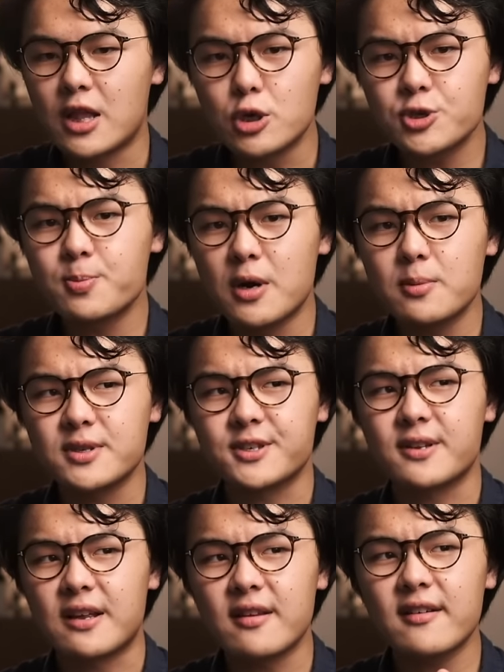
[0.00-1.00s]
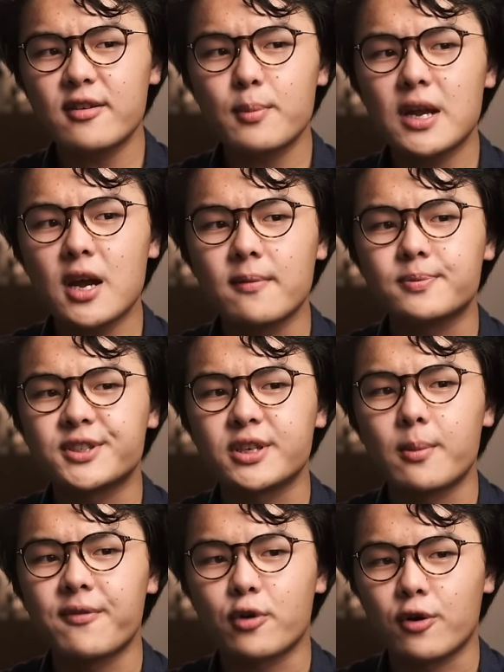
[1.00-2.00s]
And those moments, they tend to make up
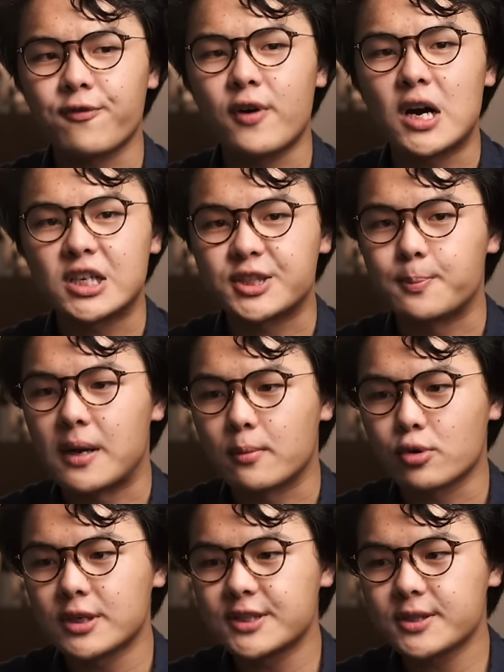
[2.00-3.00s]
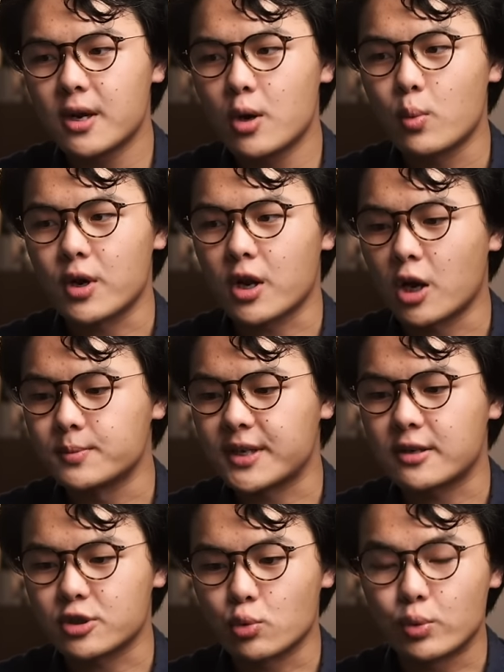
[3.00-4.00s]
some of our fondest memories when it comes
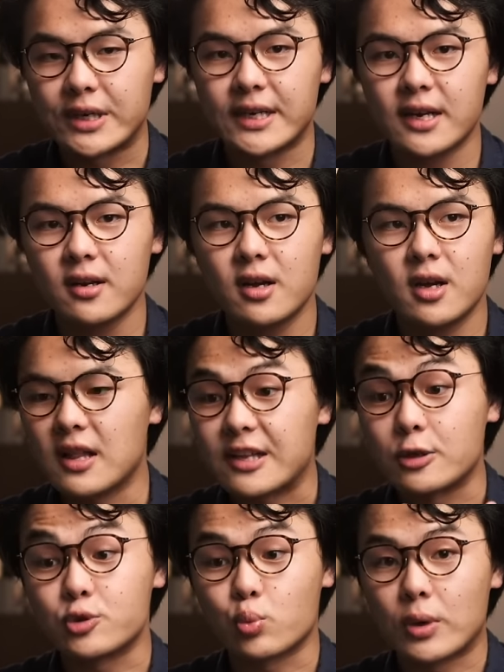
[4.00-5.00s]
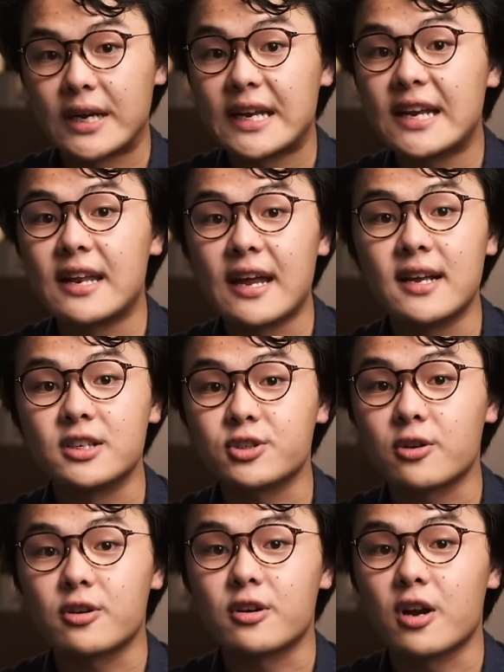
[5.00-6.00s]
down to reading, like those rainy days
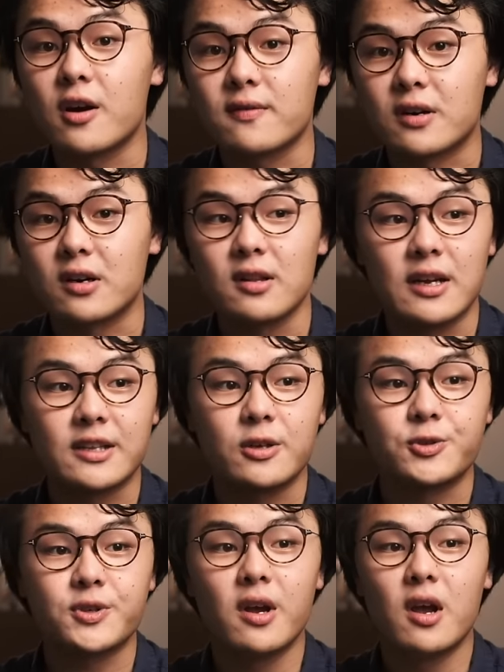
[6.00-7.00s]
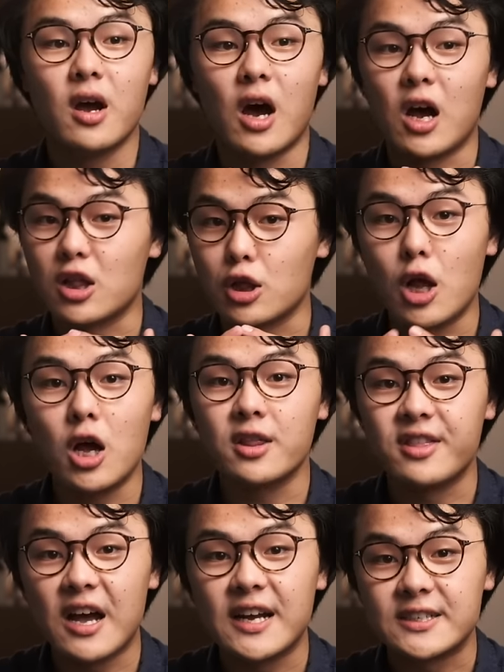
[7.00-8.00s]
under the cover, like those
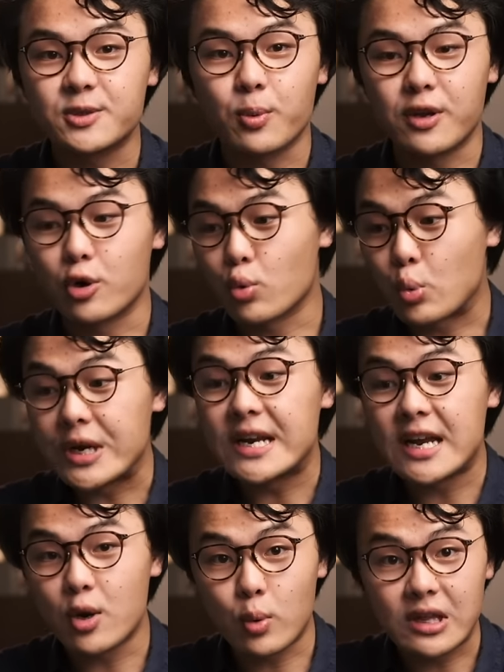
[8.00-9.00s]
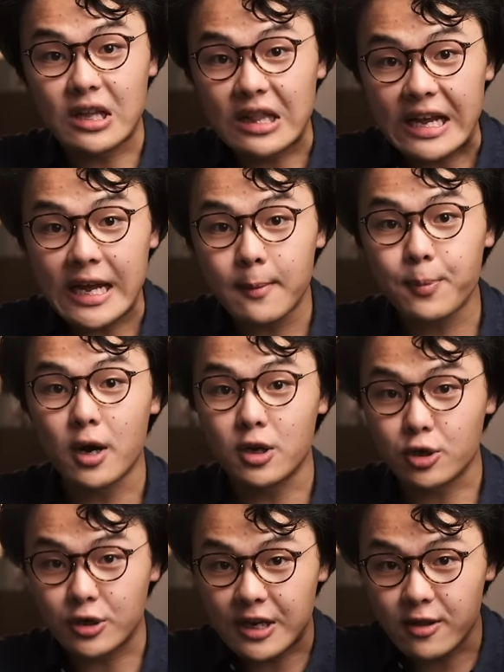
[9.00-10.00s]
long nights when you're reading with a lamp
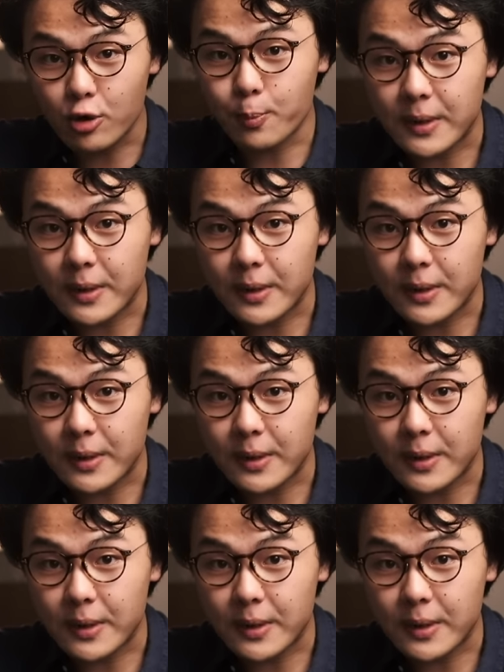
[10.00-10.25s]
underneath your